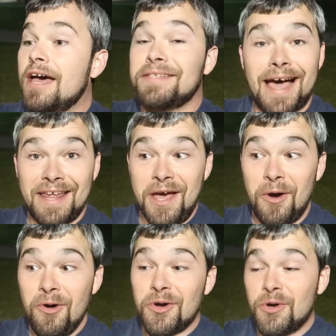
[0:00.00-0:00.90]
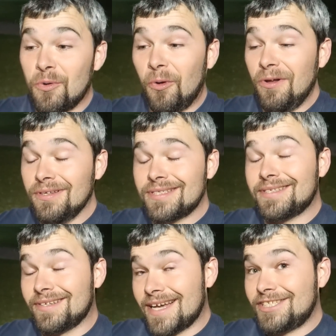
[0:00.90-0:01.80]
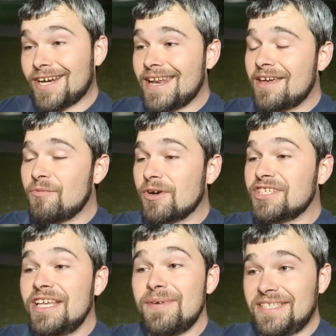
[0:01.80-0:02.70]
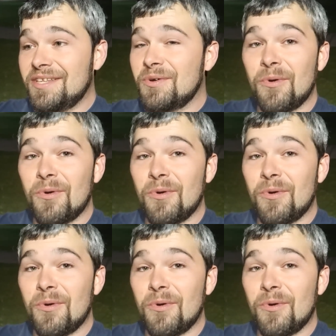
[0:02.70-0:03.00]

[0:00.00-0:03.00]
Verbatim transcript: a Dino, cool. Still not shiny, unfortunately, but still